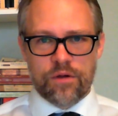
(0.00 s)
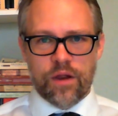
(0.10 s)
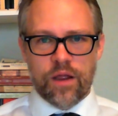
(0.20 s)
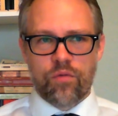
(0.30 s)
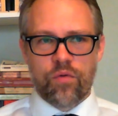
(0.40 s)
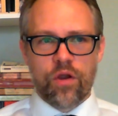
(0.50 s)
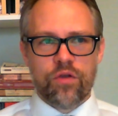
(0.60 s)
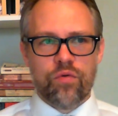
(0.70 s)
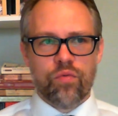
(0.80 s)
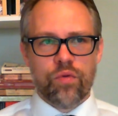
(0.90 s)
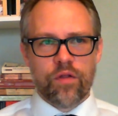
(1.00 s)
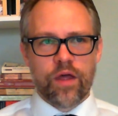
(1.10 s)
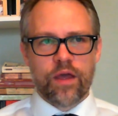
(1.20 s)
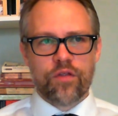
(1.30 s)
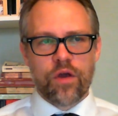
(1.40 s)
right? Where you
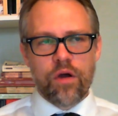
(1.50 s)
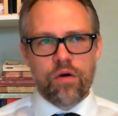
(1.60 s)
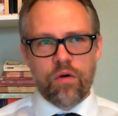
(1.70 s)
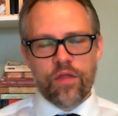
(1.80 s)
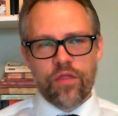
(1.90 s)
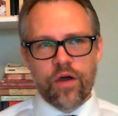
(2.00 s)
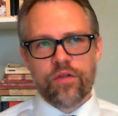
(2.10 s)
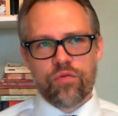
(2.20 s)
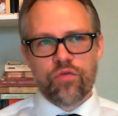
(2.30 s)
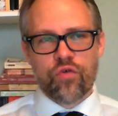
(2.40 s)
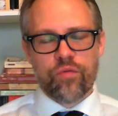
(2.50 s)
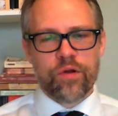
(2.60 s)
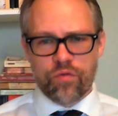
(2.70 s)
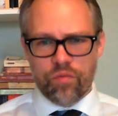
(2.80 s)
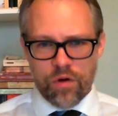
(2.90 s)
realize, oh, I thought this was true, but it was